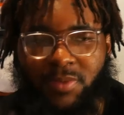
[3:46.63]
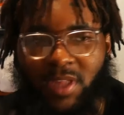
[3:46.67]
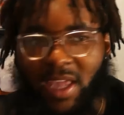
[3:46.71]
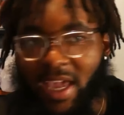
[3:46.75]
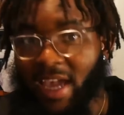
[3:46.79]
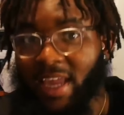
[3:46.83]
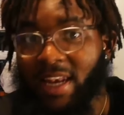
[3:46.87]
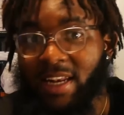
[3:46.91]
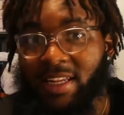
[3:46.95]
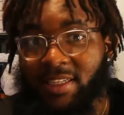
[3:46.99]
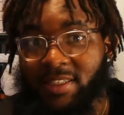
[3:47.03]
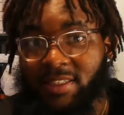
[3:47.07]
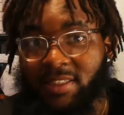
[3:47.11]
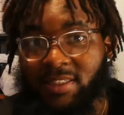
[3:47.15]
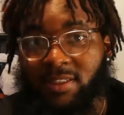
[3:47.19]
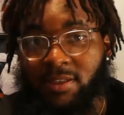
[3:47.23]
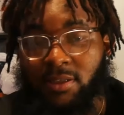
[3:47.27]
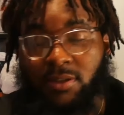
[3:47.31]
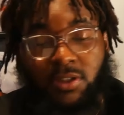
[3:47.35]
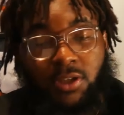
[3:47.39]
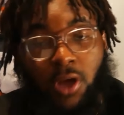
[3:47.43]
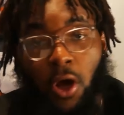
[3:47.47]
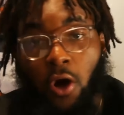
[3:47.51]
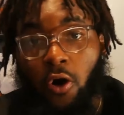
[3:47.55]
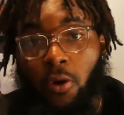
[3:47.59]
any
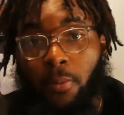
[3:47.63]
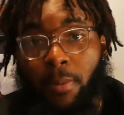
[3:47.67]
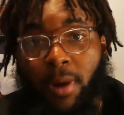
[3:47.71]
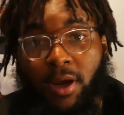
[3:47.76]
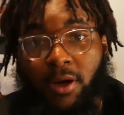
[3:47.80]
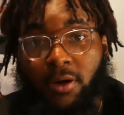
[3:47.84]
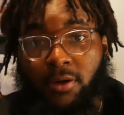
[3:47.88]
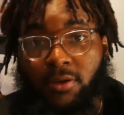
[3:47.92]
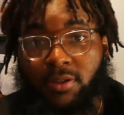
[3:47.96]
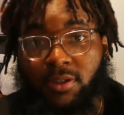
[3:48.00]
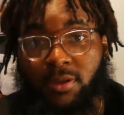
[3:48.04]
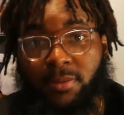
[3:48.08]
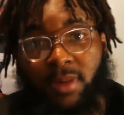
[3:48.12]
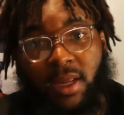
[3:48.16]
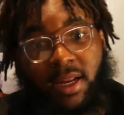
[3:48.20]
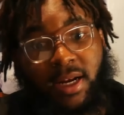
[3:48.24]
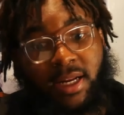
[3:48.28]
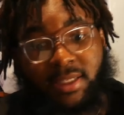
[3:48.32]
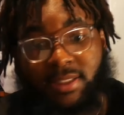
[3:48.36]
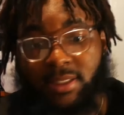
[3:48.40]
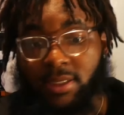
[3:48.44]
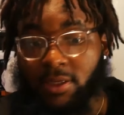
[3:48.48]
song maker or something like this,